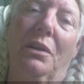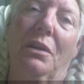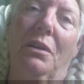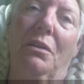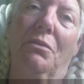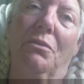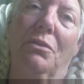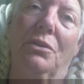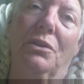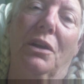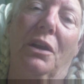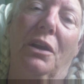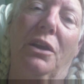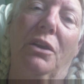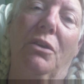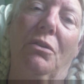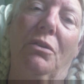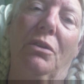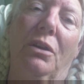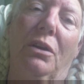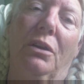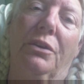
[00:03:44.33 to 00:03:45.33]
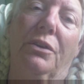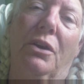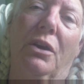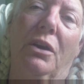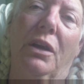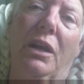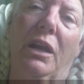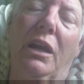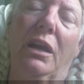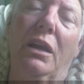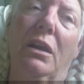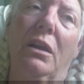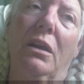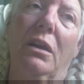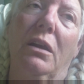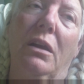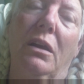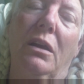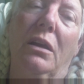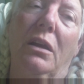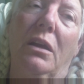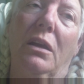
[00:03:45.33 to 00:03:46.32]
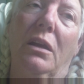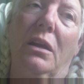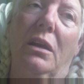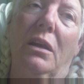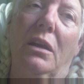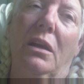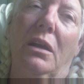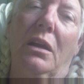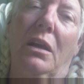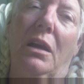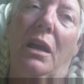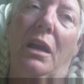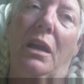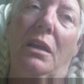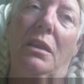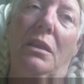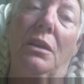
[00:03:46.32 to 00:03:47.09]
with a cute little doggy. And the